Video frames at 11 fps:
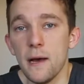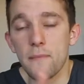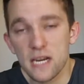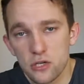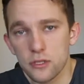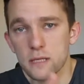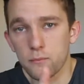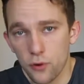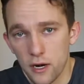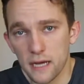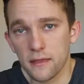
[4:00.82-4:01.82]
And make sure it's a
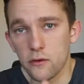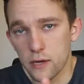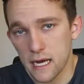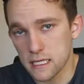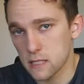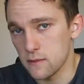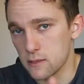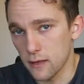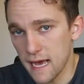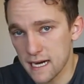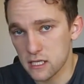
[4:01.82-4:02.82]
product that your customers
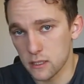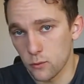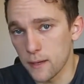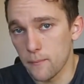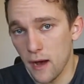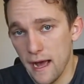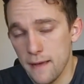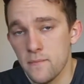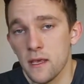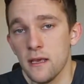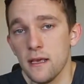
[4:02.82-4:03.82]
will actually want to buy
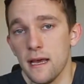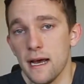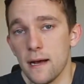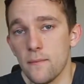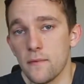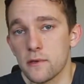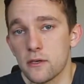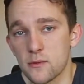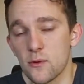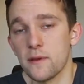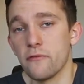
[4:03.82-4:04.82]

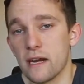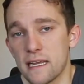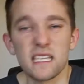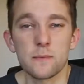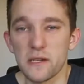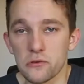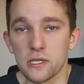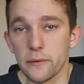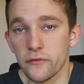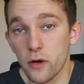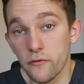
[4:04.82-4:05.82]
because we'll be running a special
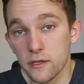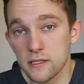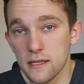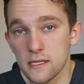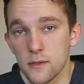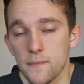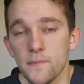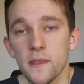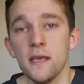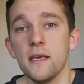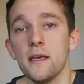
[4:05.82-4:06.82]
type of offer to this one.
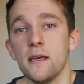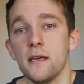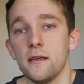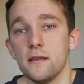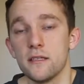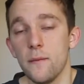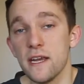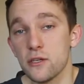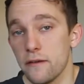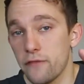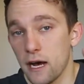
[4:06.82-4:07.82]
So make
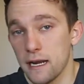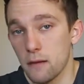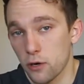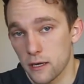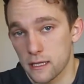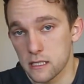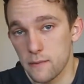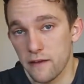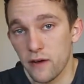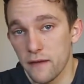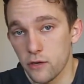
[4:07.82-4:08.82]
sure you find a product that's
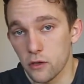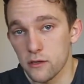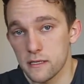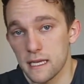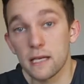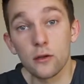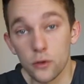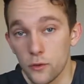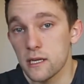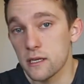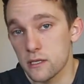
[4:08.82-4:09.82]
about $5,
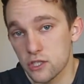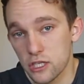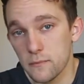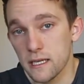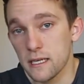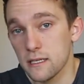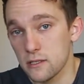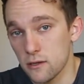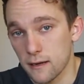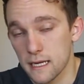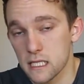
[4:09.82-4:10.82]
including shipping to
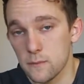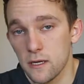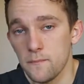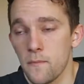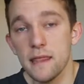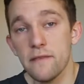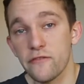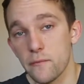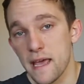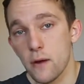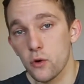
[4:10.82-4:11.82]
your customer. And then
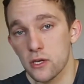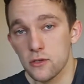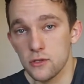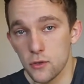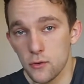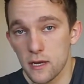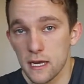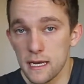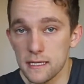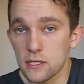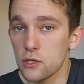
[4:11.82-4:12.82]
from there, what you do
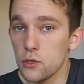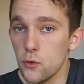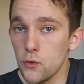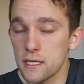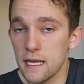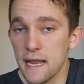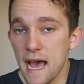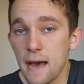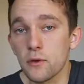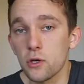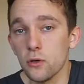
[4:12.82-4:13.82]
is use an
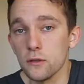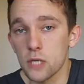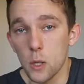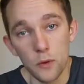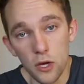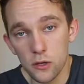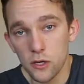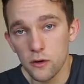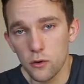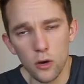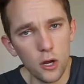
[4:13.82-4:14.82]
app called
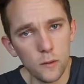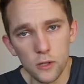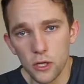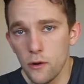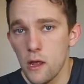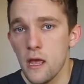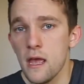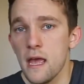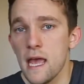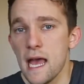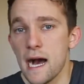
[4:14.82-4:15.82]
Oberlo or Oberlo,
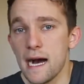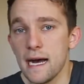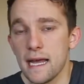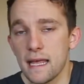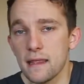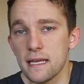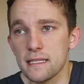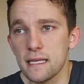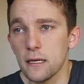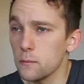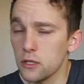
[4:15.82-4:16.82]
and that's
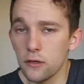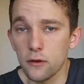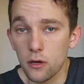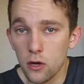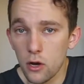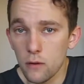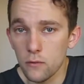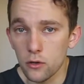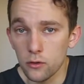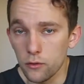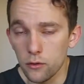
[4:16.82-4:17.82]
at oberlo.com
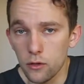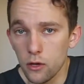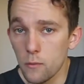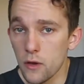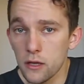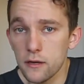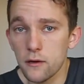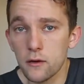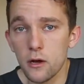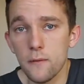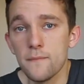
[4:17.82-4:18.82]
or
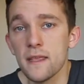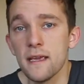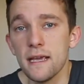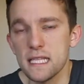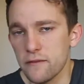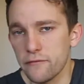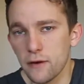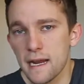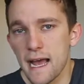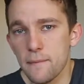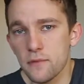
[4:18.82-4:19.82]
oberlo.com. It's a
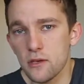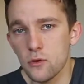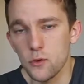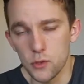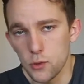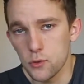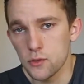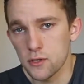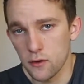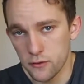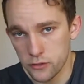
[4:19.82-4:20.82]
free app that you
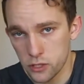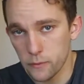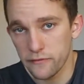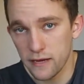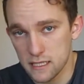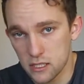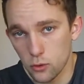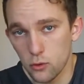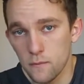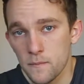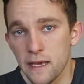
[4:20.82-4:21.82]
use on your Shopify
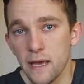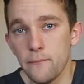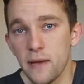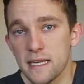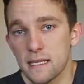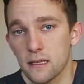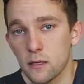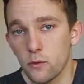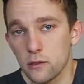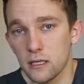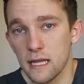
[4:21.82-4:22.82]
store. And basically
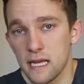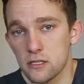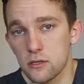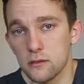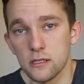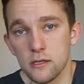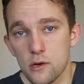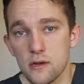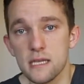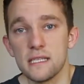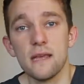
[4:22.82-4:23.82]
what it allows you to do
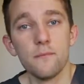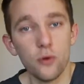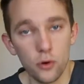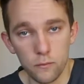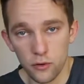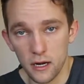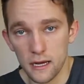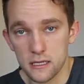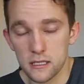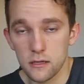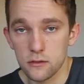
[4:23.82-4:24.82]
is import
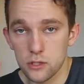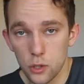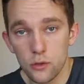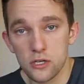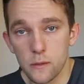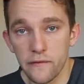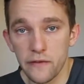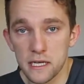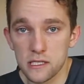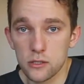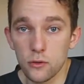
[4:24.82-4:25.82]
products to your
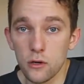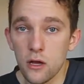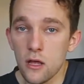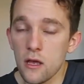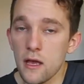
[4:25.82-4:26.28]
Shopify store